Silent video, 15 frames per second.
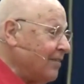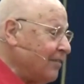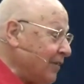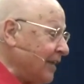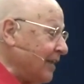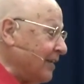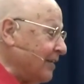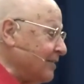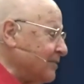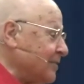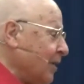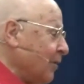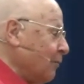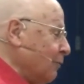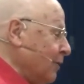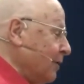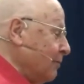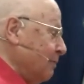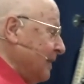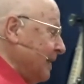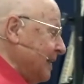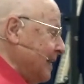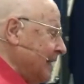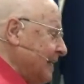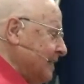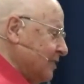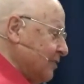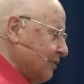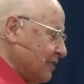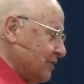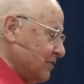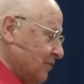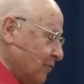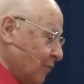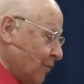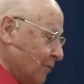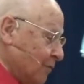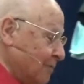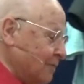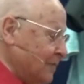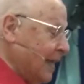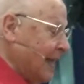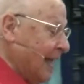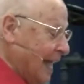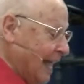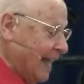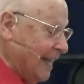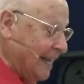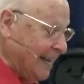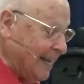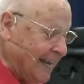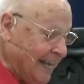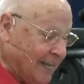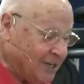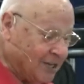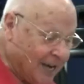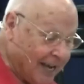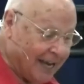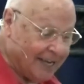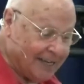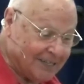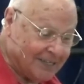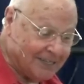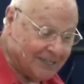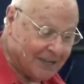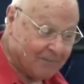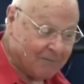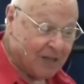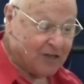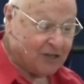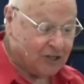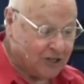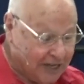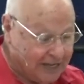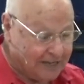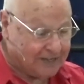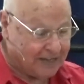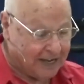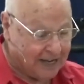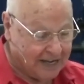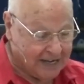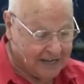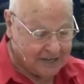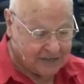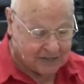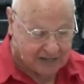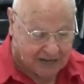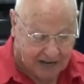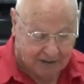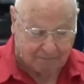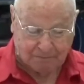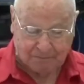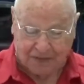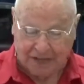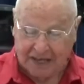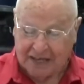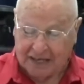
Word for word: things will be transformed and changed. Jesus come.